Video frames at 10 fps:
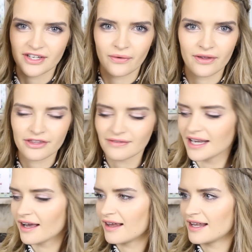I got
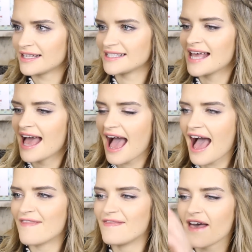three colours,
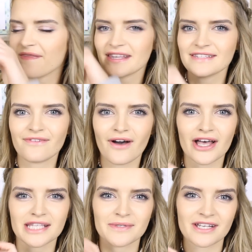and then this
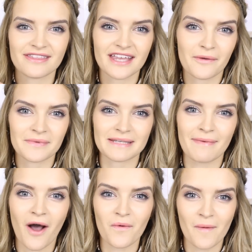vase, which I think was
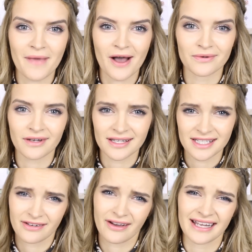about one pound
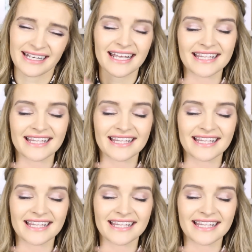ninety-nine.